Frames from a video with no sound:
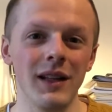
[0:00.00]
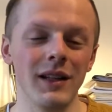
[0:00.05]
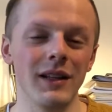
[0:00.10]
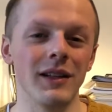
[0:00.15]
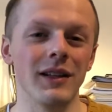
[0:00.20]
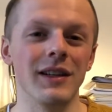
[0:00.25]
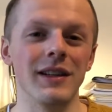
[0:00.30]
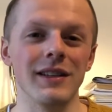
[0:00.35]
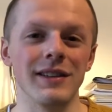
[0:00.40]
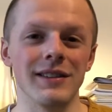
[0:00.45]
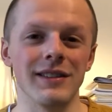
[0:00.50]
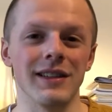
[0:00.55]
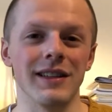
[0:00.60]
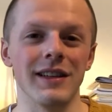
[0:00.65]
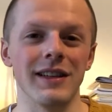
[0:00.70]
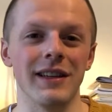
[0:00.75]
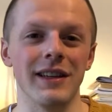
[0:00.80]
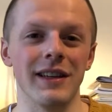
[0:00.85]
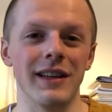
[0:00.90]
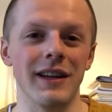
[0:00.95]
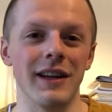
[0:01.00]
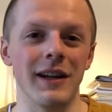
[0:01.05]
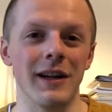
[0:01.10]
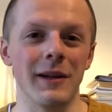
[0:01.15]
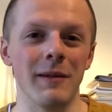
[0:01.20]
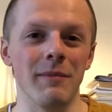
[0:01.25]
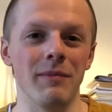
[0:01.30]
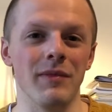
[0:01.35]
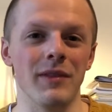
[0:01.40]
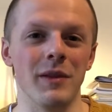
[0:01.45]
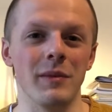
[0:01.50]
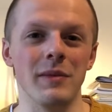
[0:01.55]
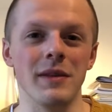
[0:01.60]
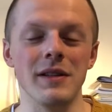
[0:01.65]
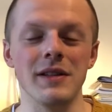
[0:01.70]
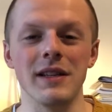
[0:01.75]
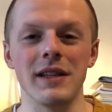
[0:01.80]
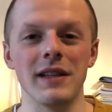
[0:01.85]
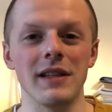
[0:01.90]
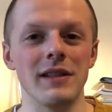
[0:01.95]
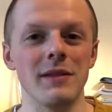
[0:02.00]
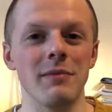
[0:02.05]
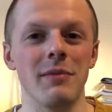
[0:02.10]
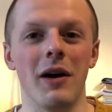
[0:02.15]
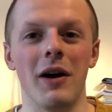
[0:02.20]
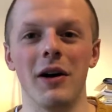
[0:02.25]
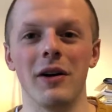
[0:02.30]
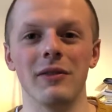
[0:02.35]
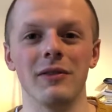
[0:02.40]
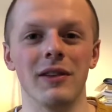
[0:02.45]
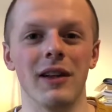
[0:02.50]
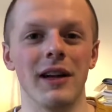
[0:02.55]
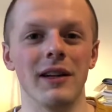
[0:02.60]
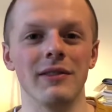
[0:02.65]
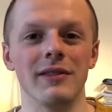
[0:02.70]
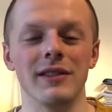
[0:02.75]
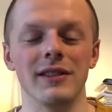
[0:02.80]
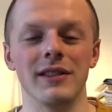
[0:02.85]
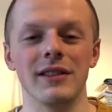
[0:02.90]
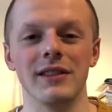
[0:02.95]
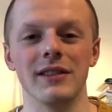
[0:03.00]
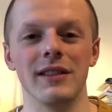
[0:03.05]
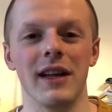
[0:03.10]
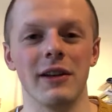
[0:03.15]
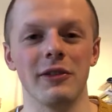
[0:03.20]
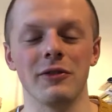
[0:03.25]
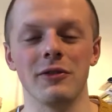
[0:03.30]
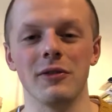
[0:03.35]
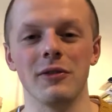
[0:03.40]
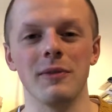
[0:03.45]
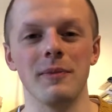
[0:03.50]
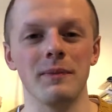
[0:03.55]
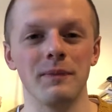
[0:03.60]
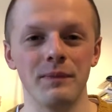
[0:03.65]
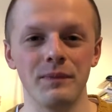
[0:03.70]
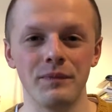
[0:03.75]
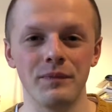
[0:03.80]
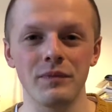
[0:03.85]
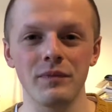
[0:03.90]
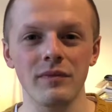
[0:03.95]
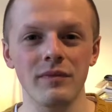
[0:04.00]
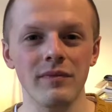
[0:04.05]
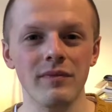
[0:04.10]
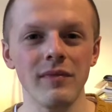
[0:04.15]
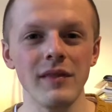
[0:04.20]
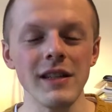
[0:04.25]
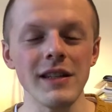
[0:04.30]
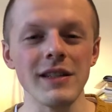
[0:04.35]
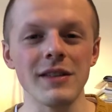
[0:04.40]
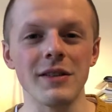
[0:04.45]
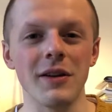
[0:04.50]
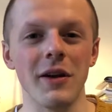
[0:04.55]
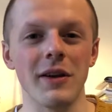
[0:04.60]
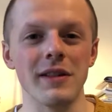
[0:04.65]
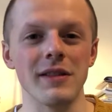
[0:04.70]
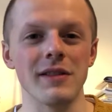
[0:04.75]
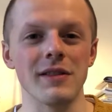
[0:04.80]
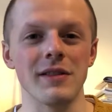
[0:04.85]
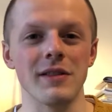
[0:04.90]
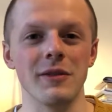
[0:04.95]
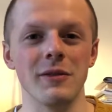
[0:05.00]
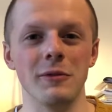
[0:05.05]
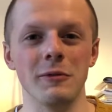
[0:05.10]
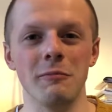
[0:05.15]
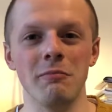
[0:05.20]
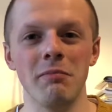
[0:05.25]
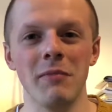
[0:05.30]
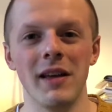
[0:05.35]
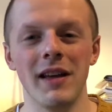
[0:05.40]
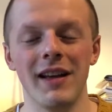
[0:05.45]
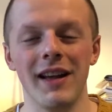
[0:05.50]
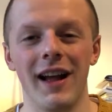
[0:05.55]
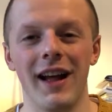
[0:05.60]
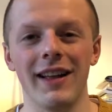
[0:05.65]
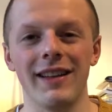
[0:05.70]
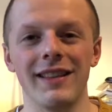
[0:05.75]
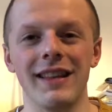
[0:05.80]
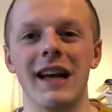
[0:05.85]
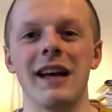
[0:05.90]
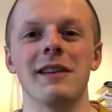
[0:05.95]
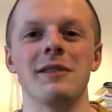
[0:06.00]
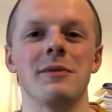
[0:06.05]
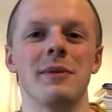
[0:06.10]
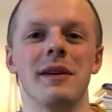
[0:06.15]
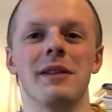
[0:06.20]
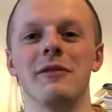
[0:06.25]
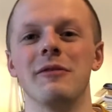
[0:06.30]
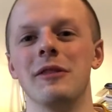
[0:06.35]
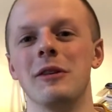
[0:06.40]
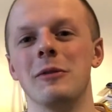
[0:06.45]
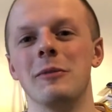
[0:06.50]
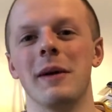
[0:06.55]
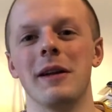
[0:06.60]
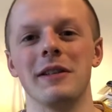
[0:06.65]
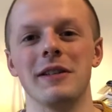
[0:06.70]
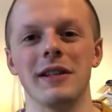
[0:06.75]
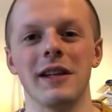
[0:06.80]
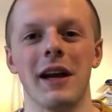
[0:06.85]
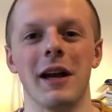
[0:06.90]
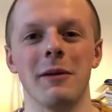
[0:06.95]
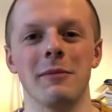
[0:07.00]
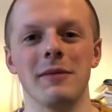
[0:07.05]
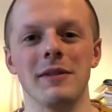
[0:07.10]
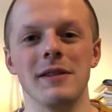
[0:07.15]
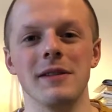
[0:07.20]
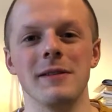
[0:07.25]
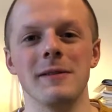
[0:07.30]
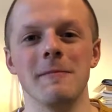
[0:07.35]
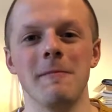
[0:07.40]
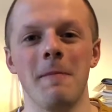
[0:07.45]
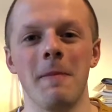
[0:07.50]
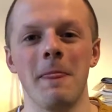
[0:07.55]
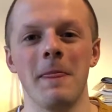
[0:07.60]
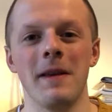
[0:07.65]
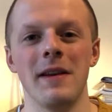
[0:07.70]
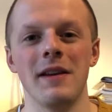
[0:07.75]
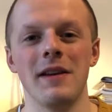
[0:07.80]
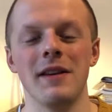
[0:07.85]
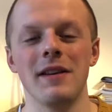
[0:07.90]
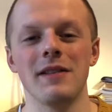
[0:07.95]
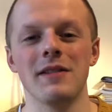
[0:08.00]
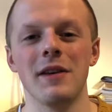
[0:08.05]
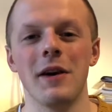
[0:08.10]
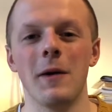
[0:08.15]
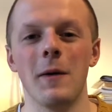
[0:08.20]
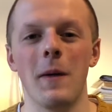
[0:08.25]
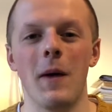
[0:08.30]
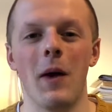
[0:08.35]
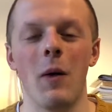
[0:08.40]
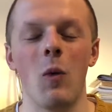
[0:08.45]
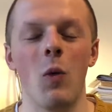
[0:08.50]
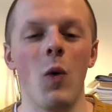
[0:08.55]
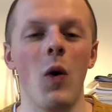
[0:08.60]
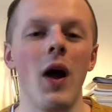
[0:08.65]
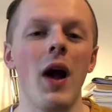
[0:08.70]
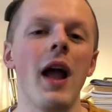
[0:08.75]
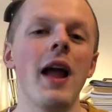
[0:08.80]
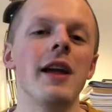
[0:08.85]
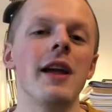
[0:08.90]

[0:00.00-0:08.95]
learns that music is a part of life. It's as natural as going to school, and that's where the real magic happens. So what